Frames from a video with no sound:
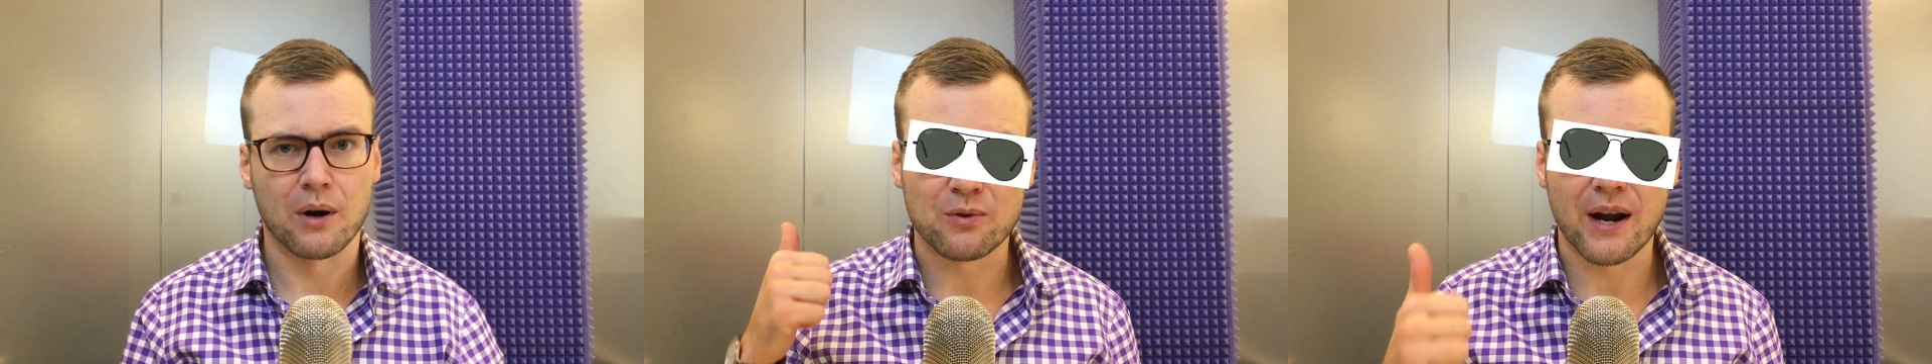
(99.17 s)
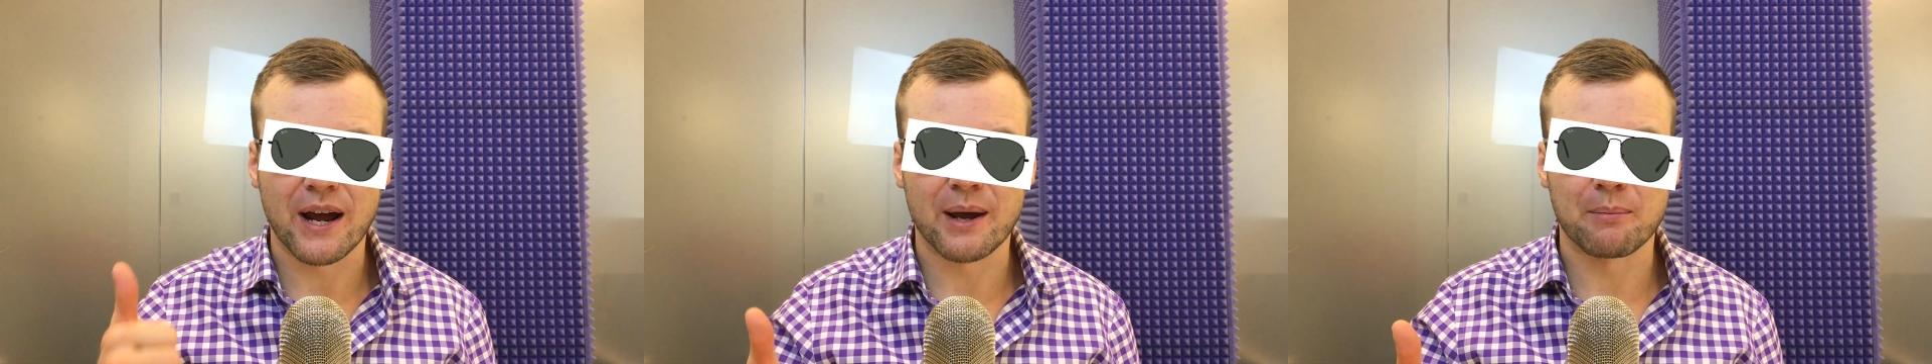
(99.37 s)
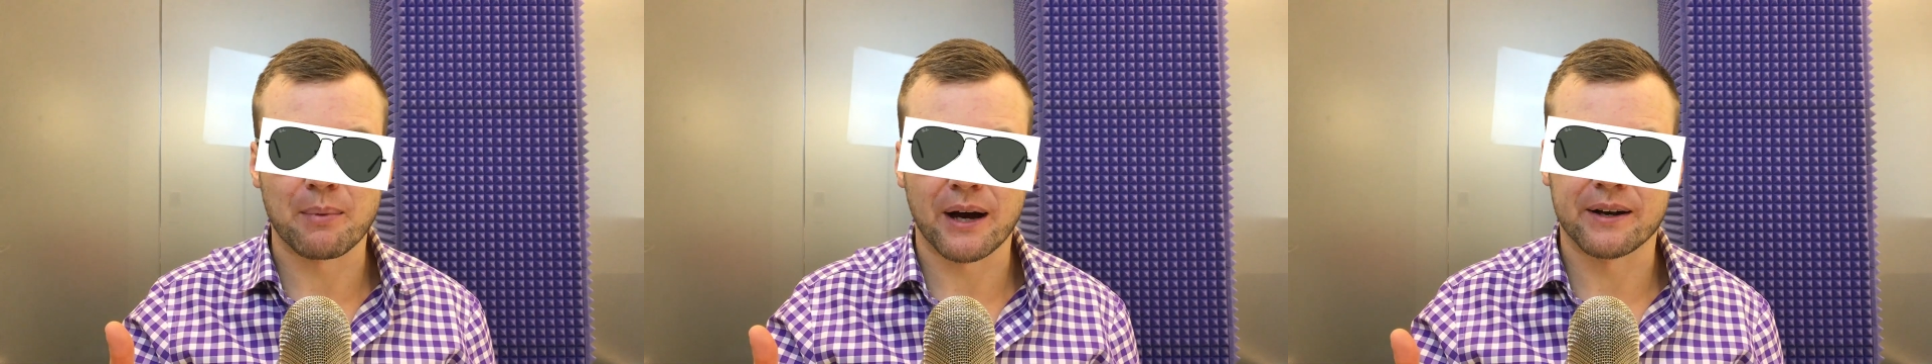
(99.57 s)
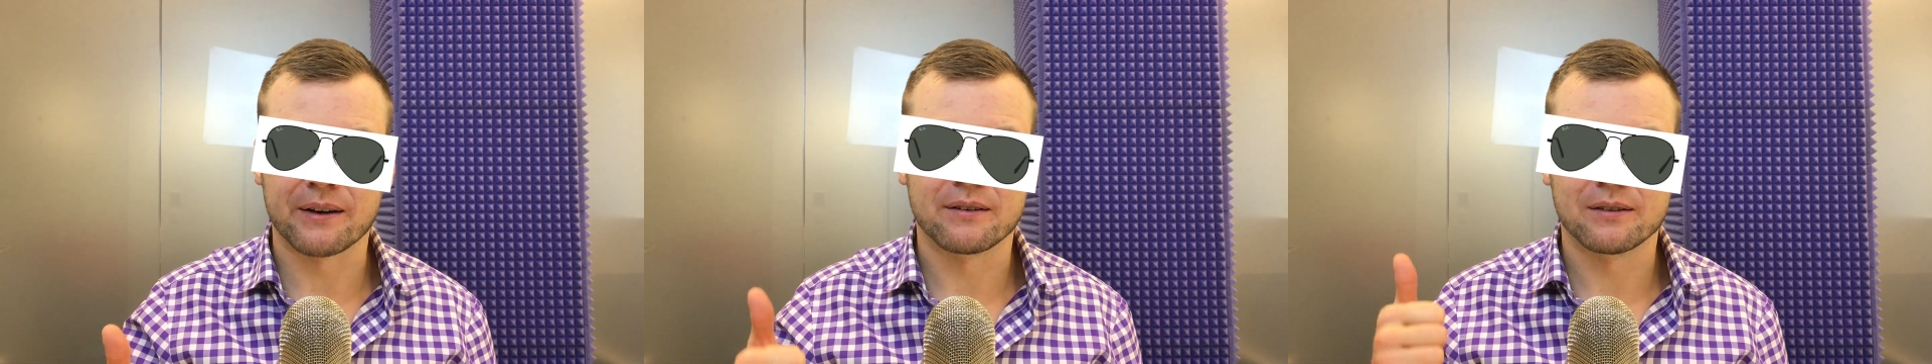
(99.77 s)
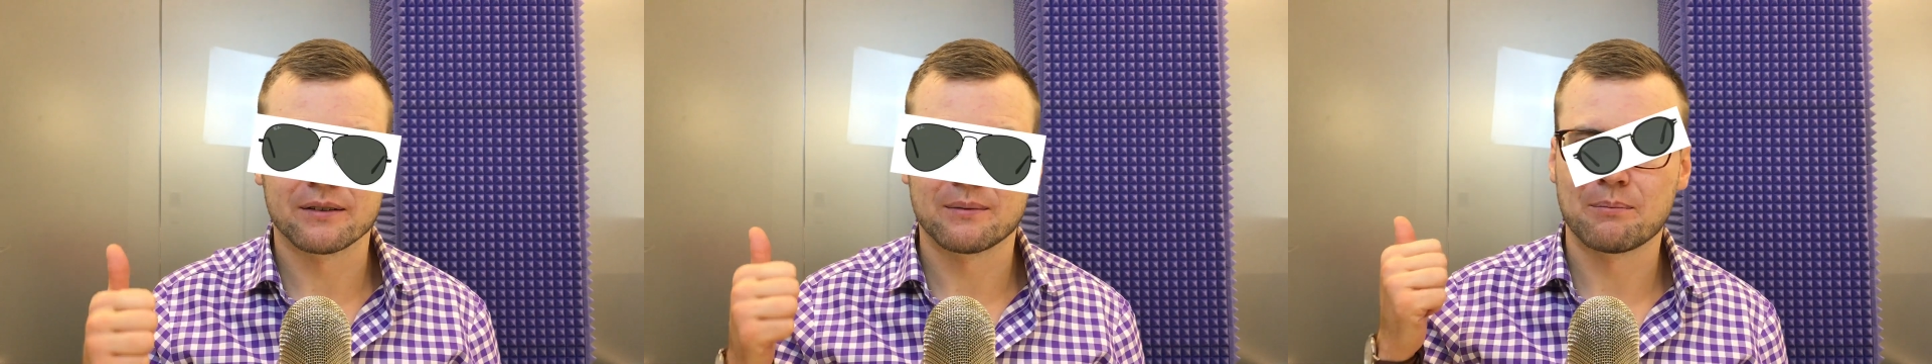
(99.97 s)
Ray-Ban,
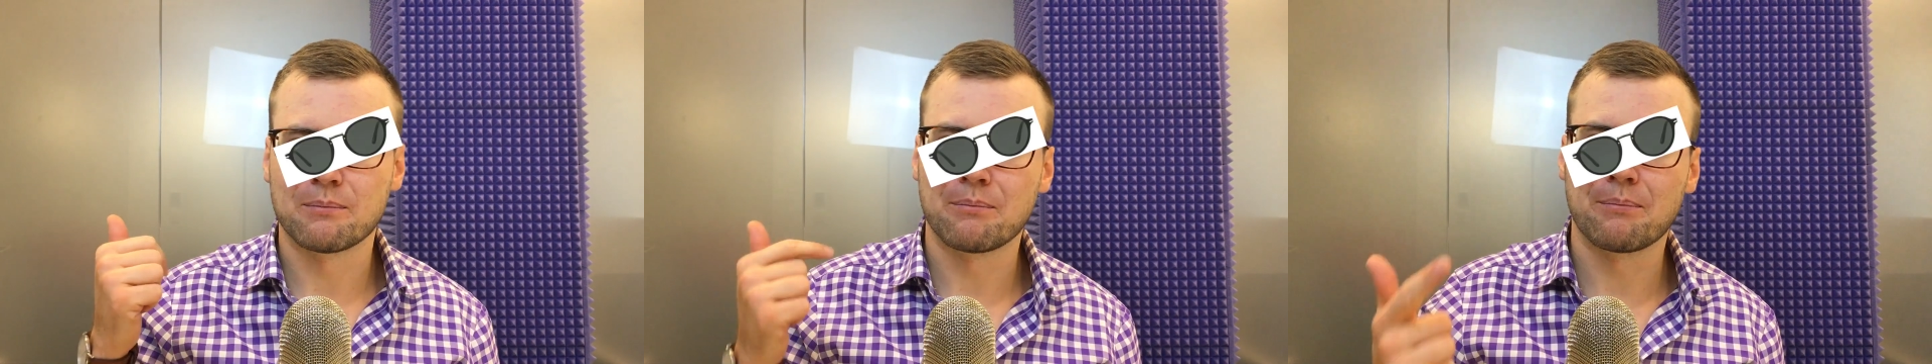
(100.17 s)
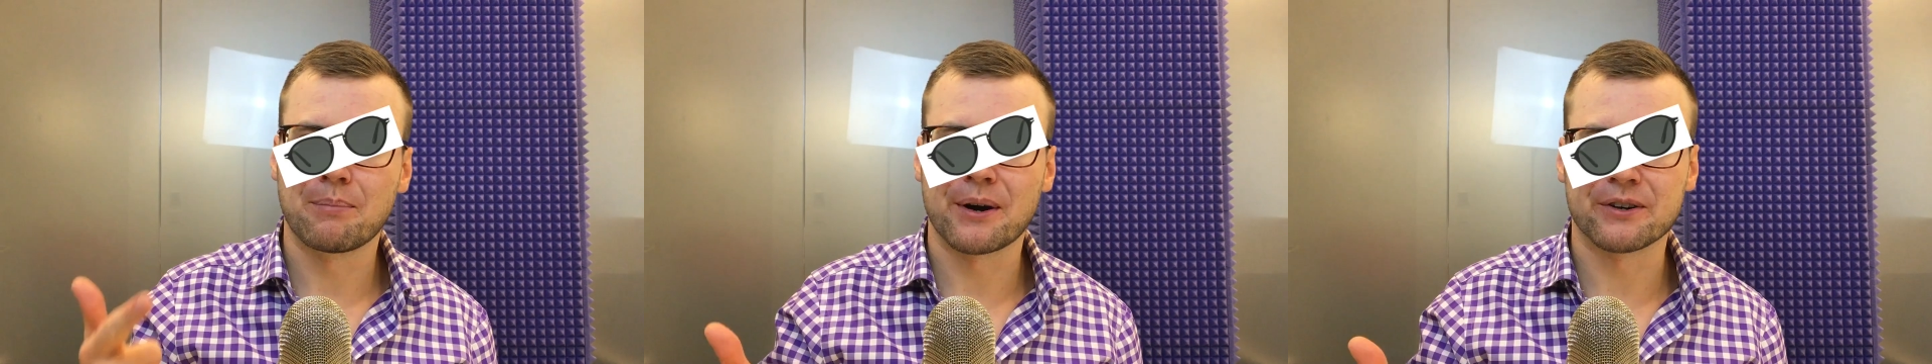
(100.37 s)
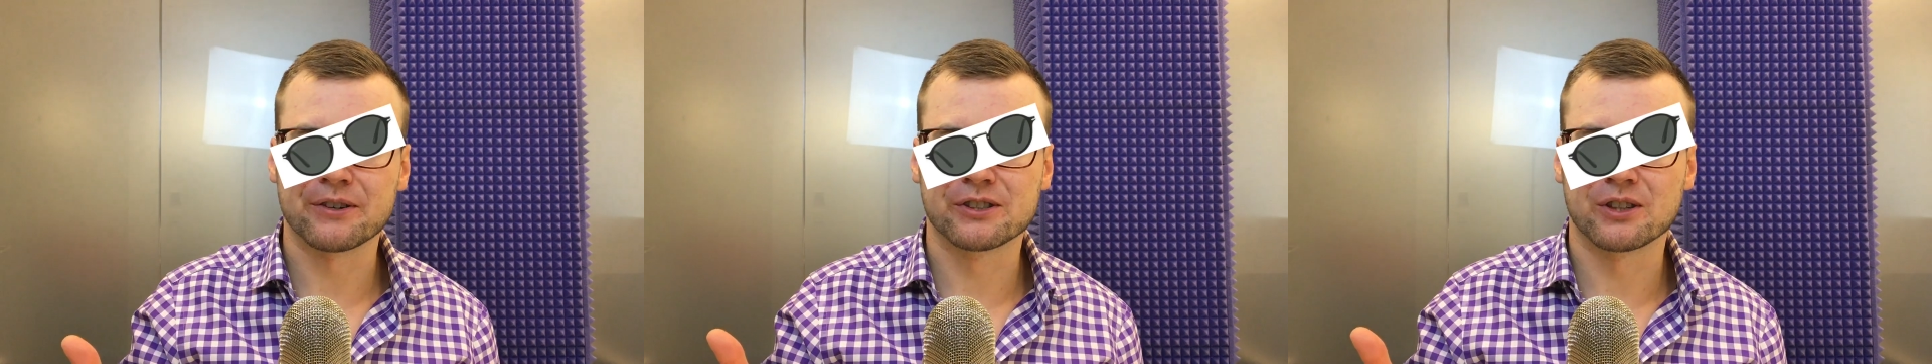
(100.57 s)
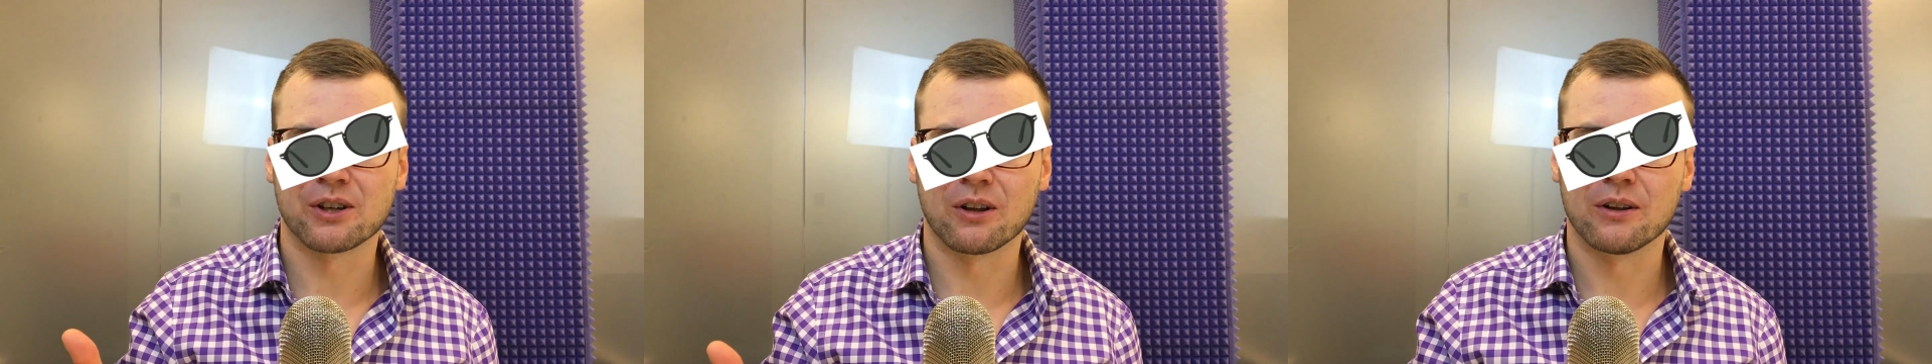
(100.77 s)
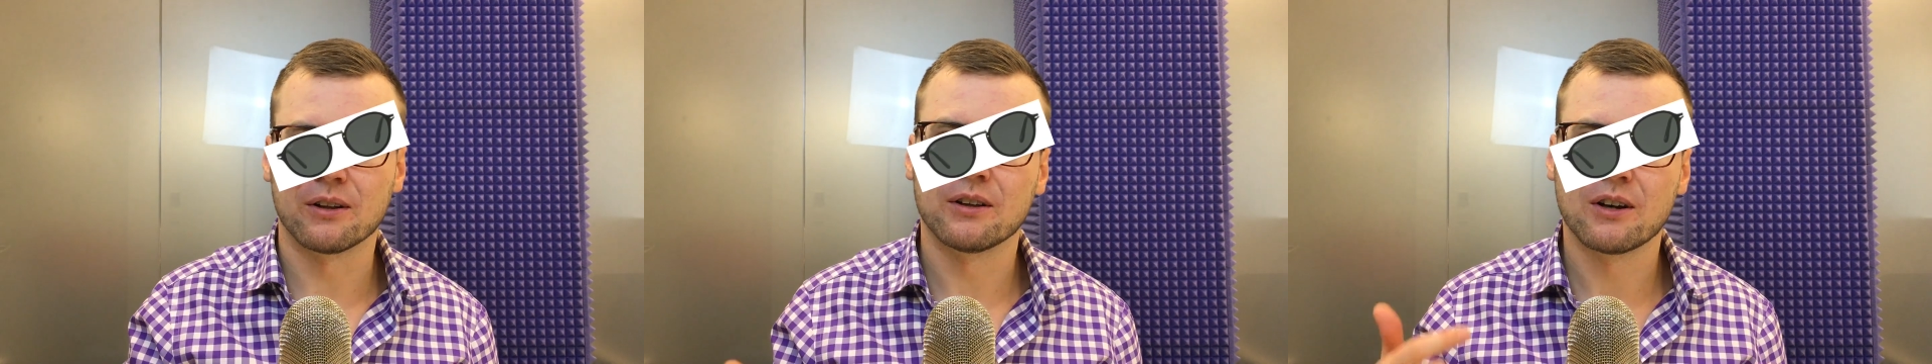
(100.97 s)

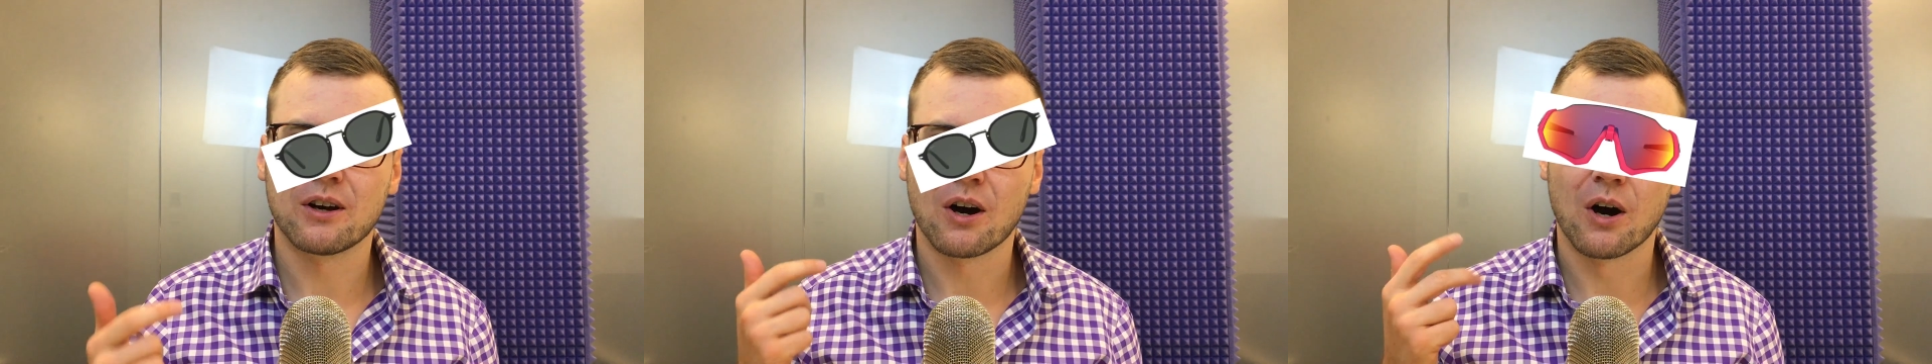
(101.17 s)
Persol,